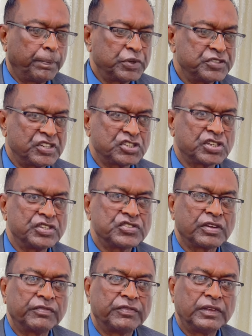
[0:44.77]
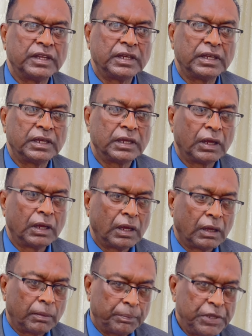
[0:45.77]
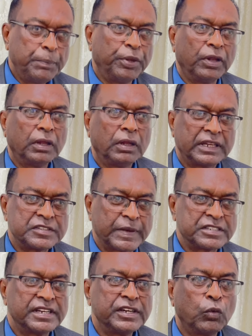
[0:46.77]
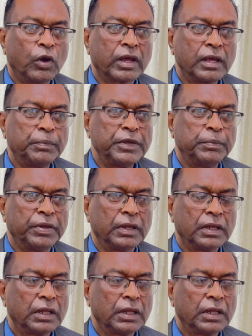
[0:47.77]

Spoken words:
positions of the people, especially the working people,